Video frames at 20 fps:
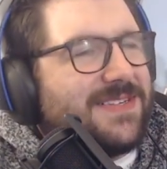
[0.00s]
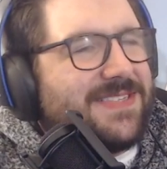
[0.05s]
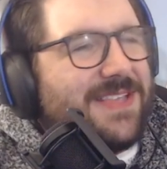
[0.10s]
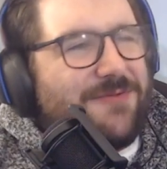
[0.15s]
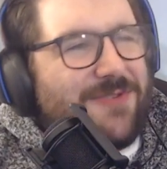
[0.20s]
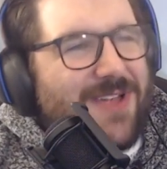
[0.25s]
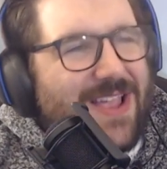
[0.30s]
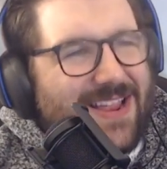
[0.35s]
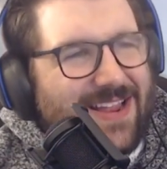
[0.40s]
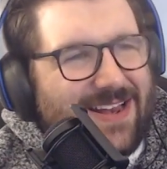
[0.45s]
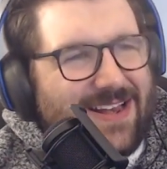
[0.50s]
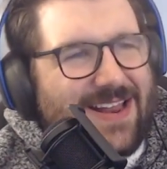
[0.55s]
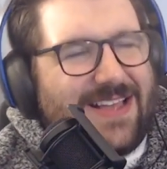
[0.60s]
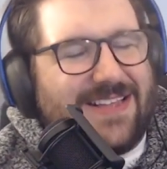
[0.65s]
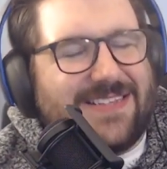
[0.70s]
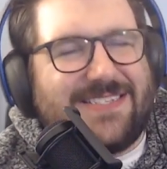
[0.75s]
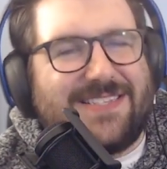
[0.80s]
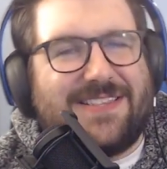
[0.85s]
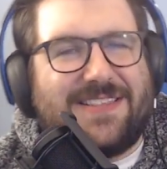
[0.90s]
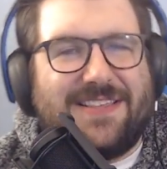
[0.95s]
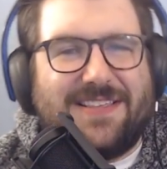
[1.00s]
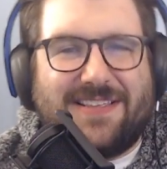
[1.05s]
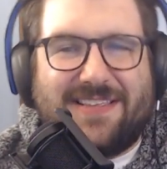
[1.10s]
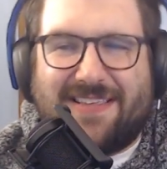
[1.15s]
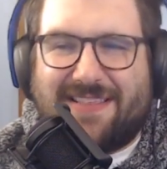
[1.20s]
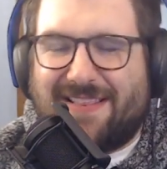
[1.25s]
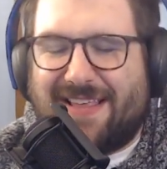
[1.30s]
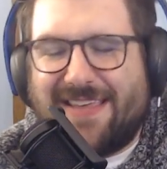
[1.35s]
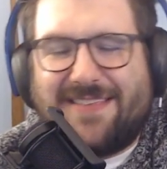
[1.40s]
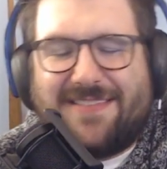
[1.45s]
they recognize that
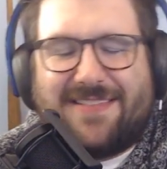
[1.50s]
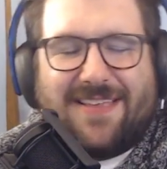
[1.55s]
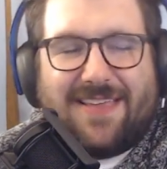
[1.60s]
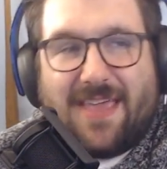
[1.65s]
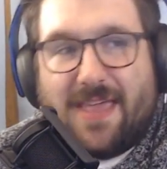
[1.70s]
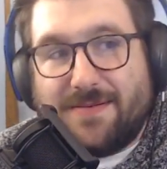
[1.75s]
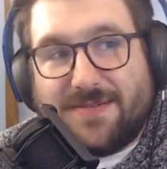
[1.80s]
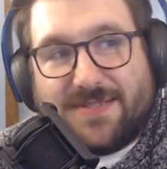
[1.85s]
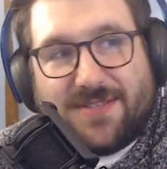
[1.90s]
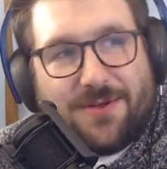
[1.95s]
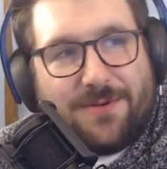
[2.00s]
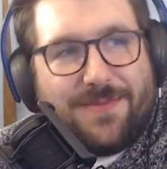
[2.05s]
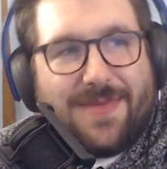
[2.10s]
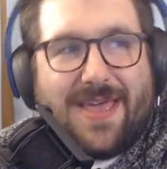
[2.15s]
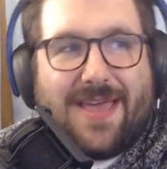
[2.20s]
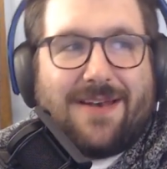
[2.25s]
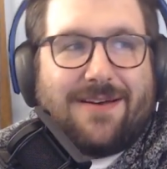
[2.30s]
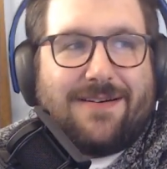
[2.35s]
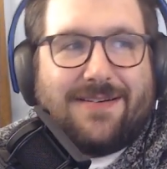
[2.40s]
the games don't matter.